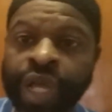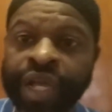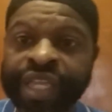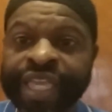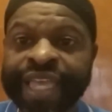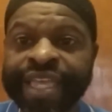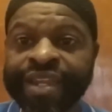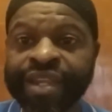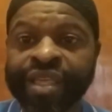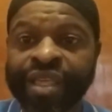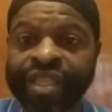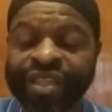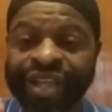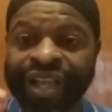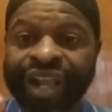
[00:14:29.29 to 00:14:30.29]
Again,
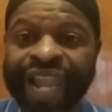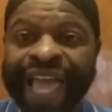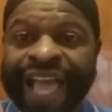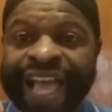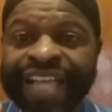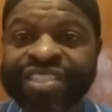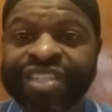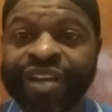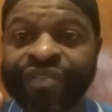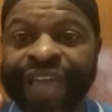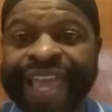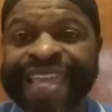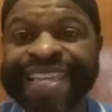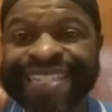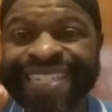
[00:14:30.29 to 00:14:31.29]
the class of
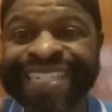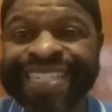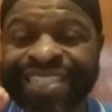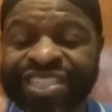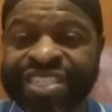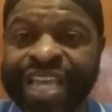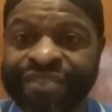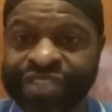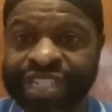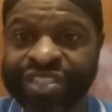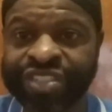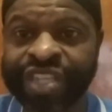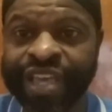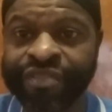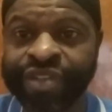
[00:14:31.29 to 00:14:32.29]

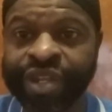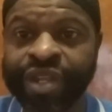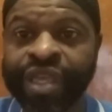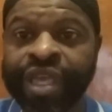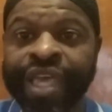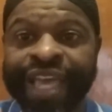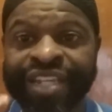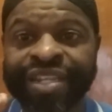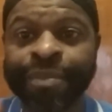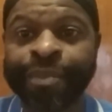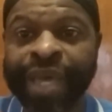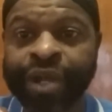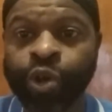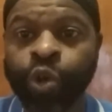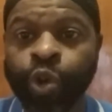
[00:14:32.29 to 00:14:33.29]
1877 at the
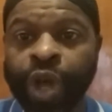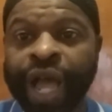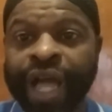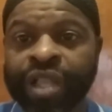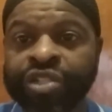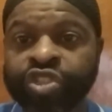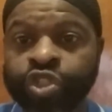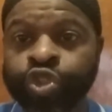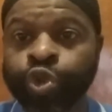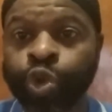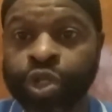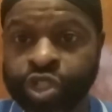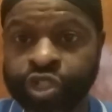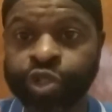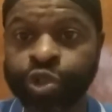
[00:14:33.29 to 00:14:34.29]
Medical College of
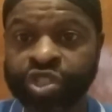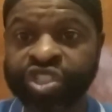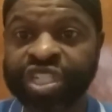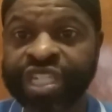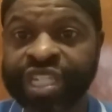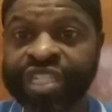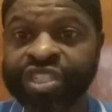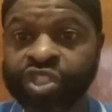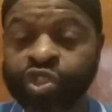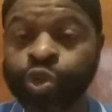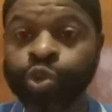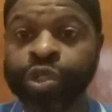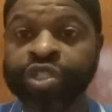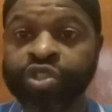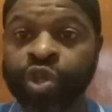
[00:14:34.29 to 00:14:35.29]
Georgia, you'll see these
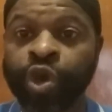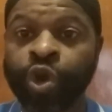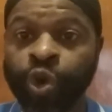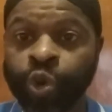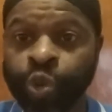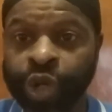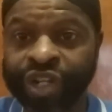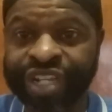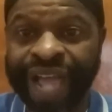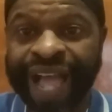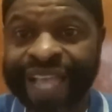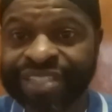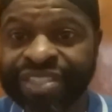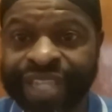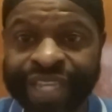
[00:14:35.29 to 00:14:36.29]
students who were
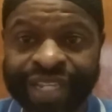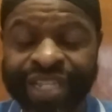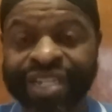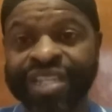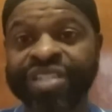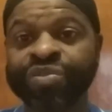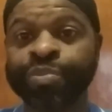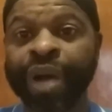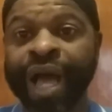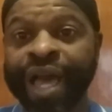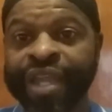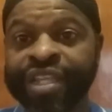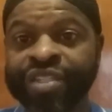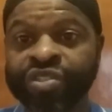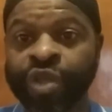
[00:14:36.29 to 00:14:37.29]
dissecting these
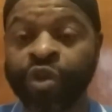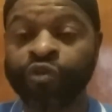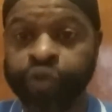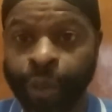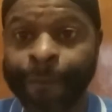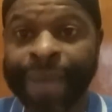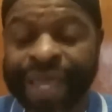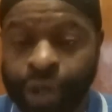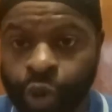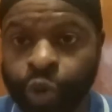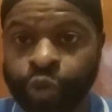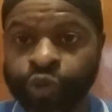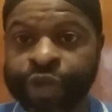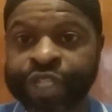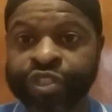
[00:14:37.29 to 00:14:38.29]
bodies for
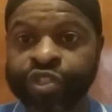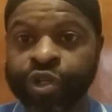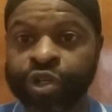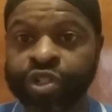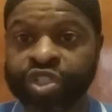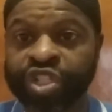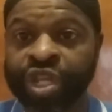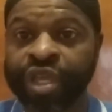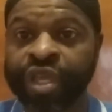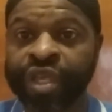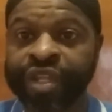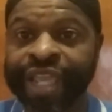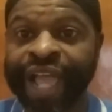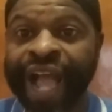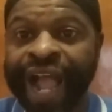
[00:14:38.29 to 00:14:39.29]
medical research
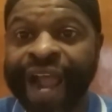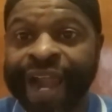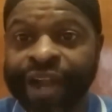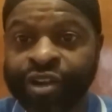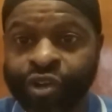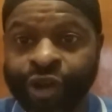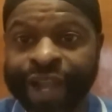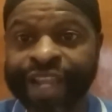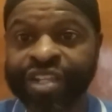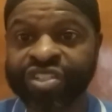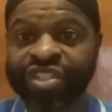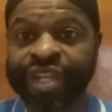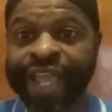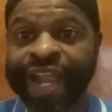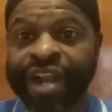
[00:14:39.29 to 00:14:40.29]
they hired
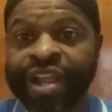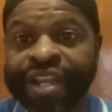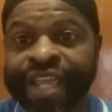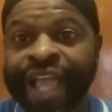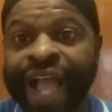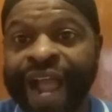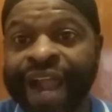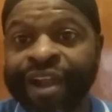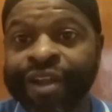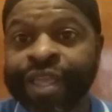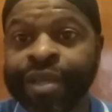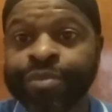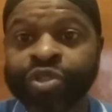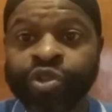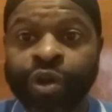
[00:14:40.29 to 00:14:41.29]
Grandison Harris. They hired
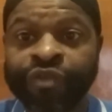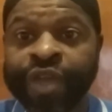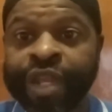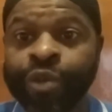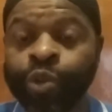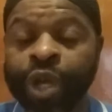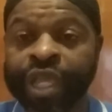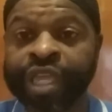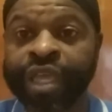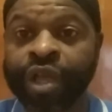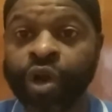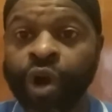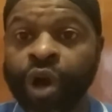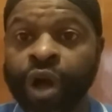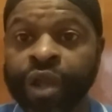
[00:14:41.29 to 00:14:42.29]
him so if anyone get
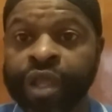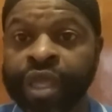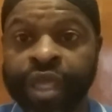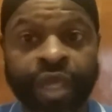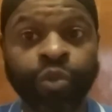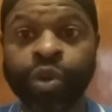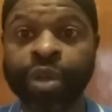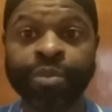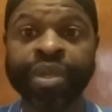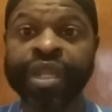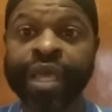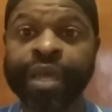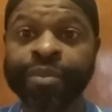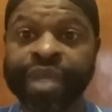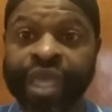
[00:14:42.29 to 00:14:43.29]
caught, it wouldn't be
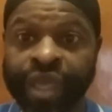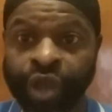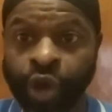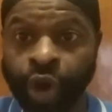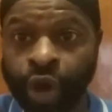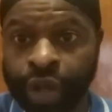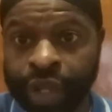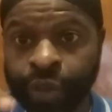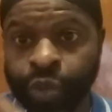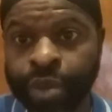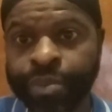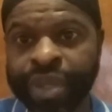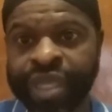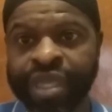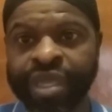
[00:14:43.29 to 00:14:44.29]
them getting caught. It
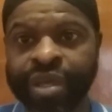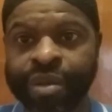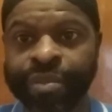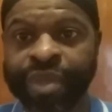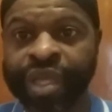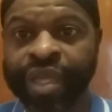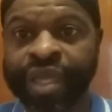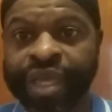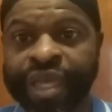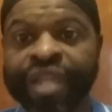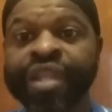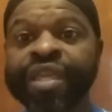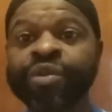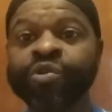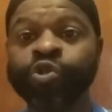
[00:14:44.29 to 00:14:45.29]
would be him.
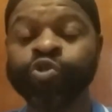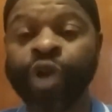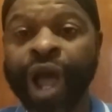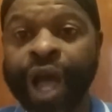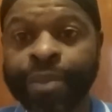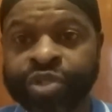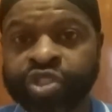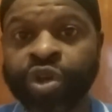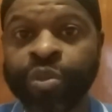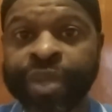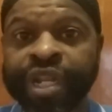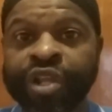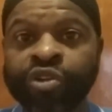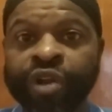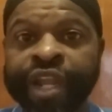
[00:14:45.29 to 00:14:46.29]
And he robbed so
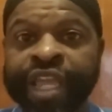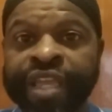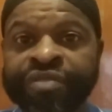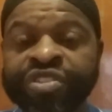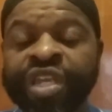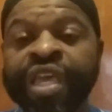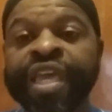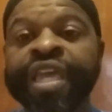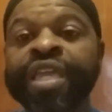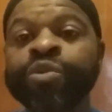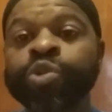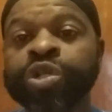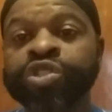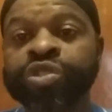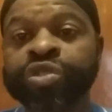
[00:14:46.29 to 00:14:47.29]
many graves. He
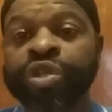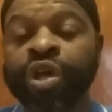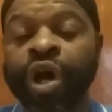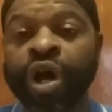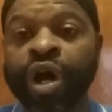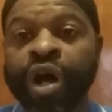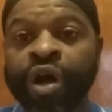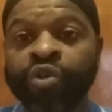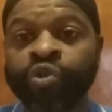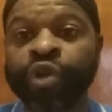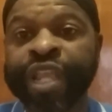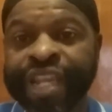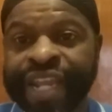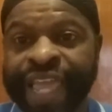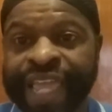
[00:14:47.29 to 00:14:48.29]
was uh,
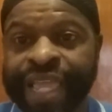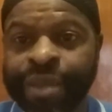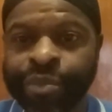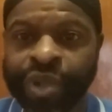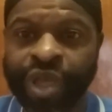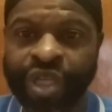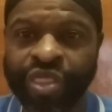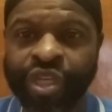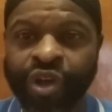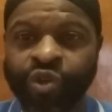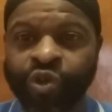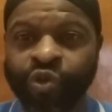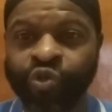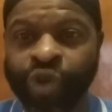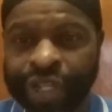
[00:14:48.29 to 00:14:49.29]
renamed
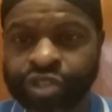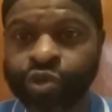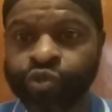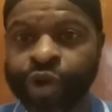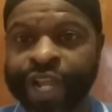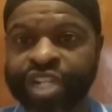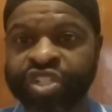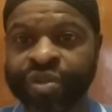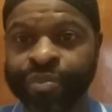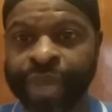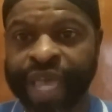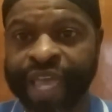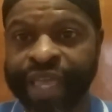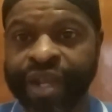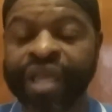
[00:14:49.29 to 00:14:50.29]
the Resurrection
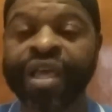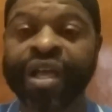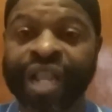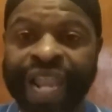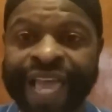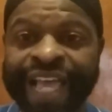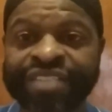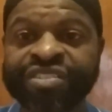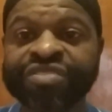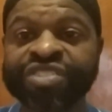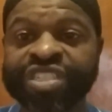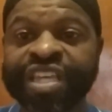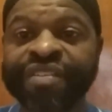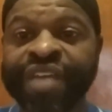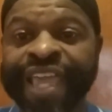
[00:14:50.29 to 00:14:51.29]
Man. Class of
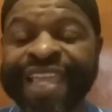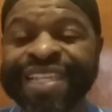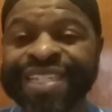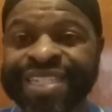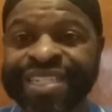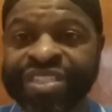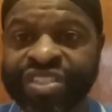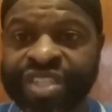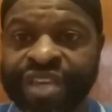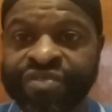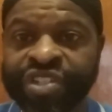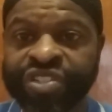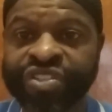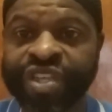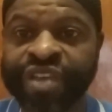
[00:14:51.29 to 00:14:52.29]

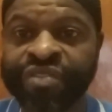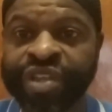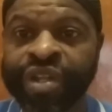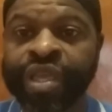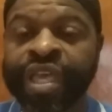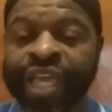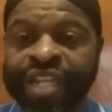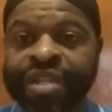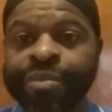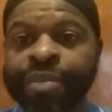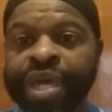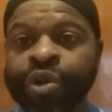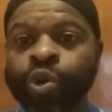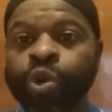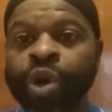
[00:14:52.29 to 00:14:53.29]
1877 at the
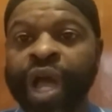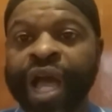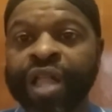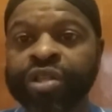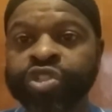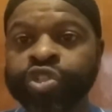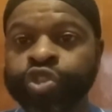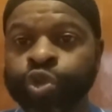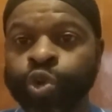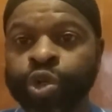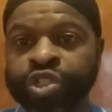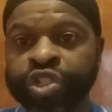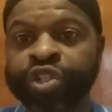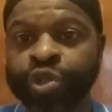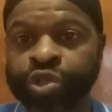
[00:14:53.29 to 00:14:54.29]
Medical College of
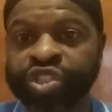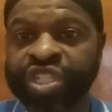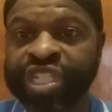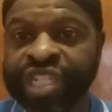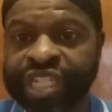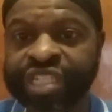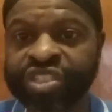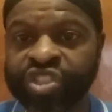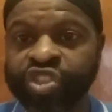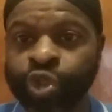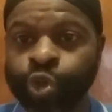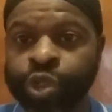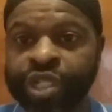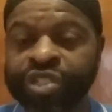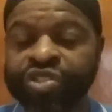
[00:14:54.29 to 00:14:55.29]
Georgia. You'll see these
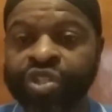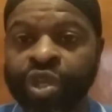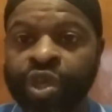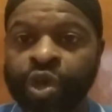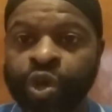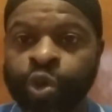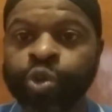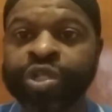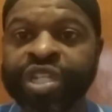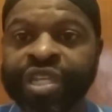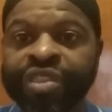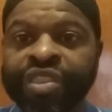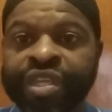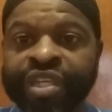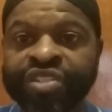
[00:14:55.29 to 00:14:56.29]
students who
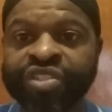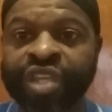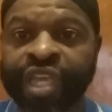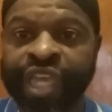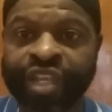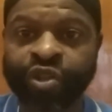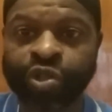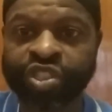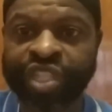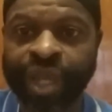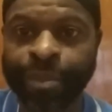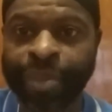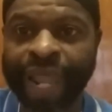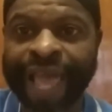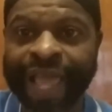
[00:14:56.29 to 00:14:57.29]
did this, and you'll see
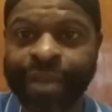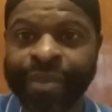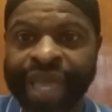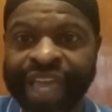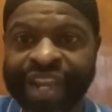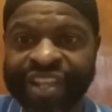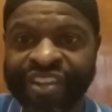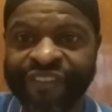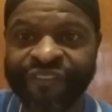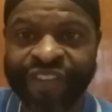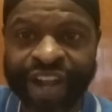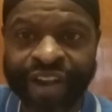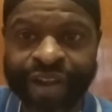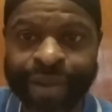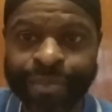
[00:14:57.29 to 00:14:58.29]
a black man at the
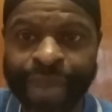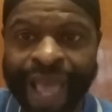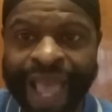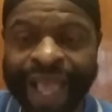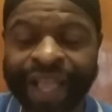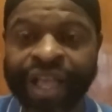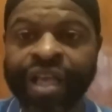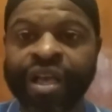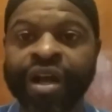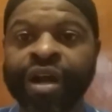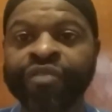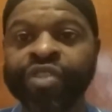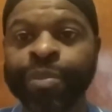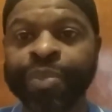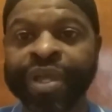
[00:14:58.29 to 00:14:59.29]
very back
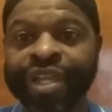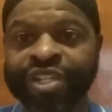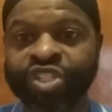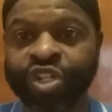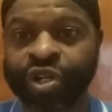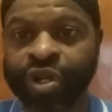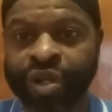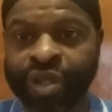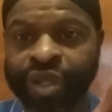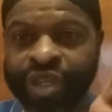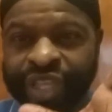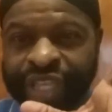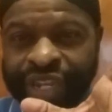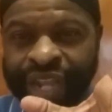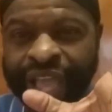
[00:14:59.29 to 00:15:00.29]
of the picture.
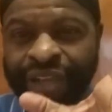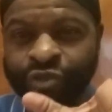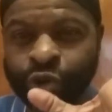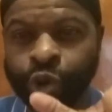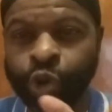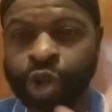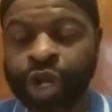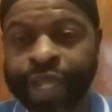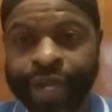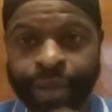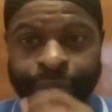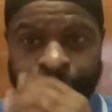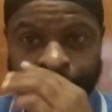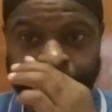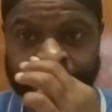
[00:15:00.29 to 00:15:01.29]
Not real clear,
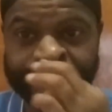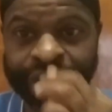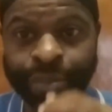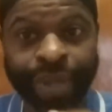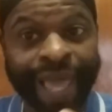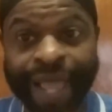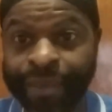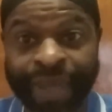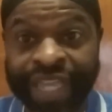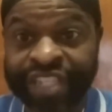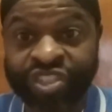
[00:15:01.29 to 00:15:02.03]
but you'll see a black man.